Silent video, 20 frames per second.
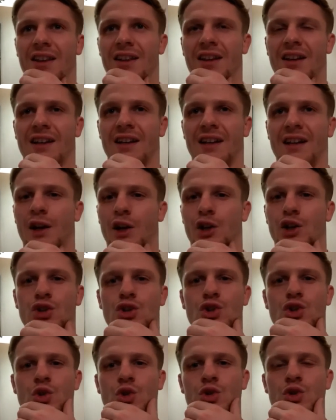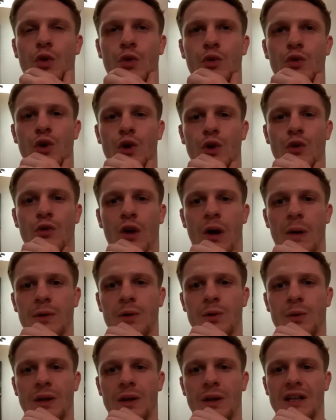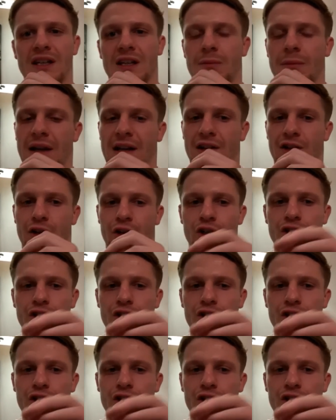the kind of good shows are few and far between at the minute.